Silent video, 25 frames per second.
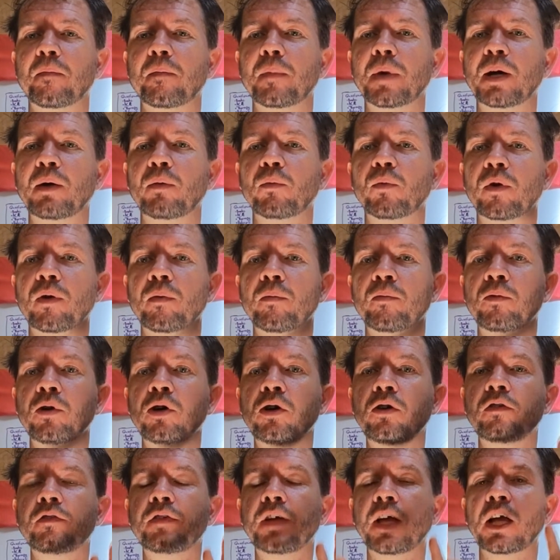But we're
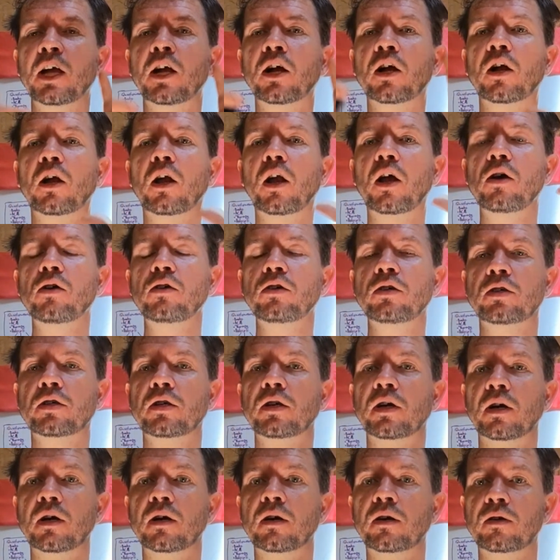moving
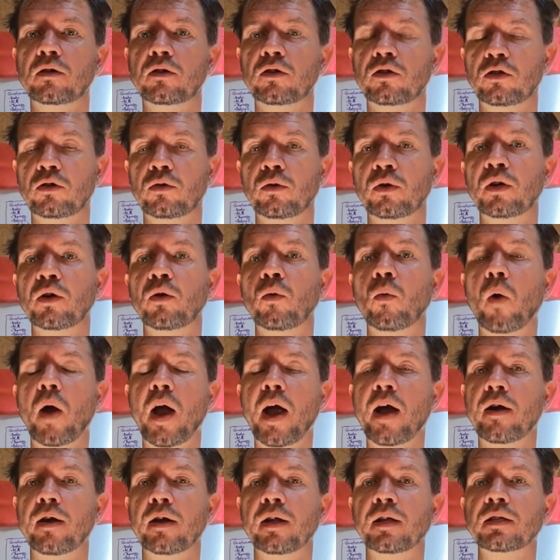closer to an
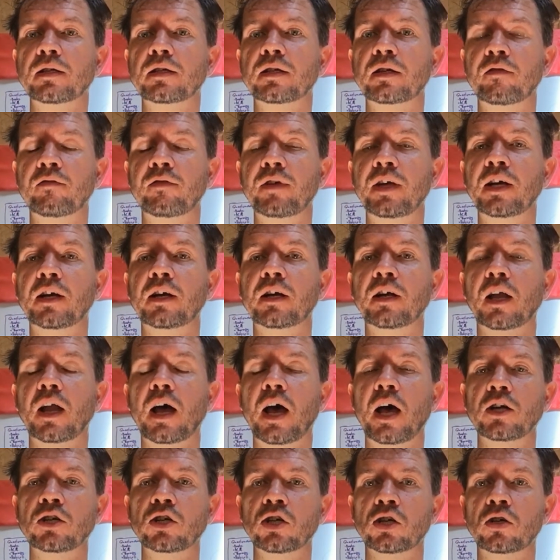awareness of
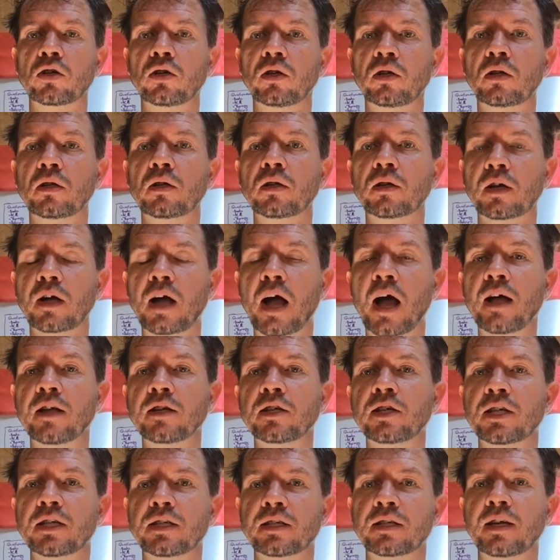ecological
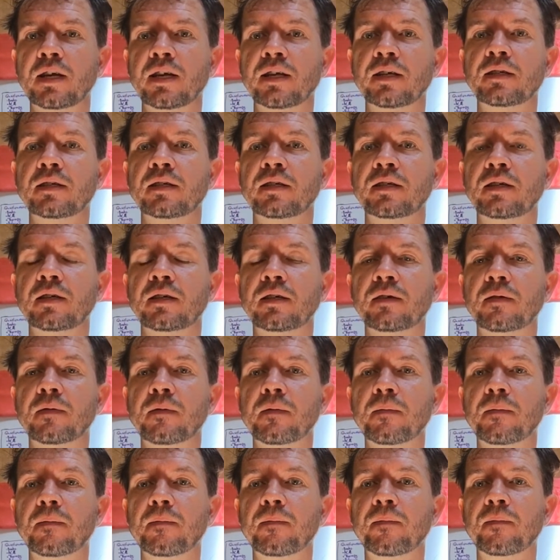consciousness,
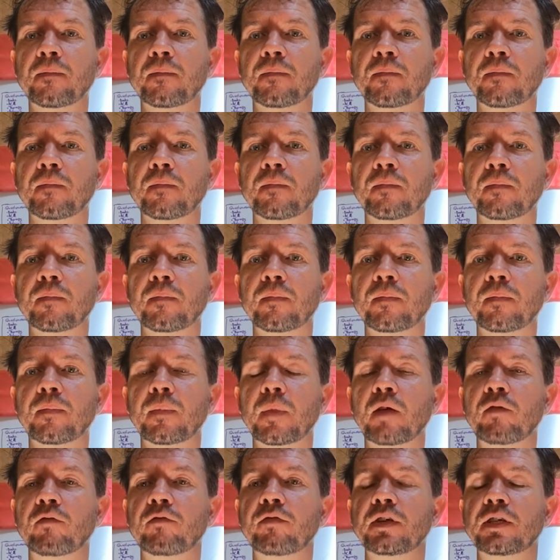
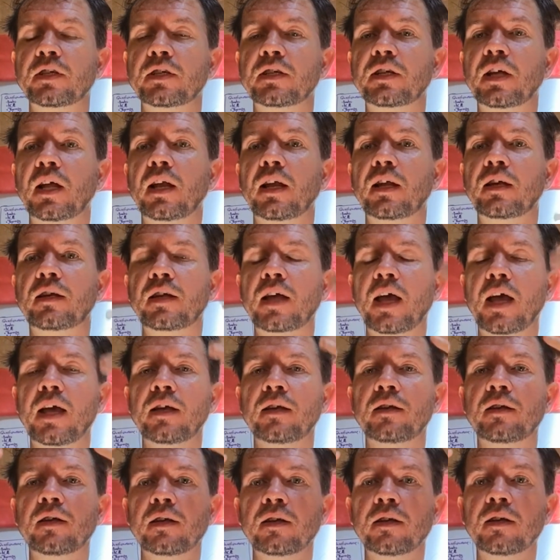
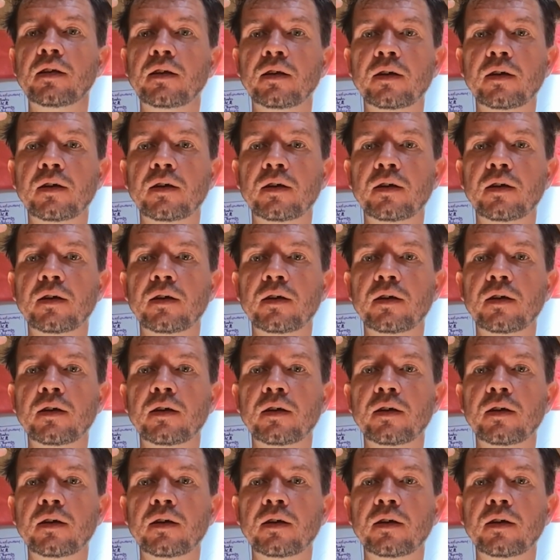facilitated